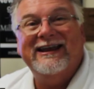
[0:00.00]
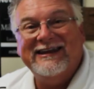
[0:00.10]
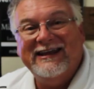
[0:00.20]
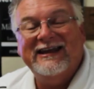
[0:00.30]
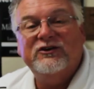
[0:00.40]

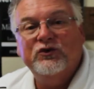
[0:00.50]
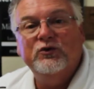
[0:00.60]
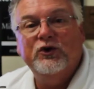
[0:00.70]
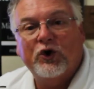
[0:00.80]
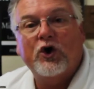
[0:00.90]
and get to
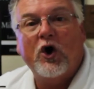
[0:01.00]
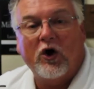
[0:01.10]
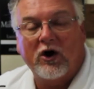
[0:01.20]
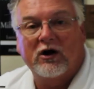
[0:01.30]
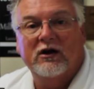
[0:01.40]
your
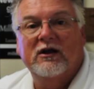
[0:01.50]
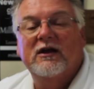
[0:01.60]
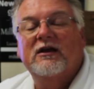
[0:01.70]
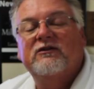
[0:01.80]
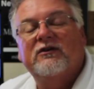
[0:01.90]
car.
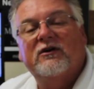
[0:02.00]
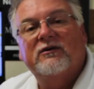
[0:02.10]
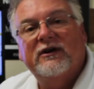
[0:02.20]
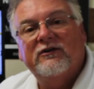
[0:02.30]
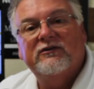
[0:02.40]

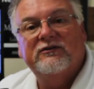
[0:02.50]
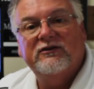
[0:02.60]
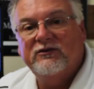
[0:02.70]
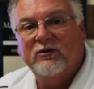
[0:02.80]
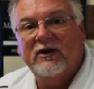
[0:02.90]
So here's the
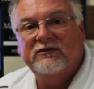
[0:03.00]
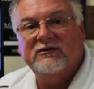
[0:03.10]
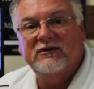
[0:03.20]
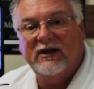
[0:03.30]
situation.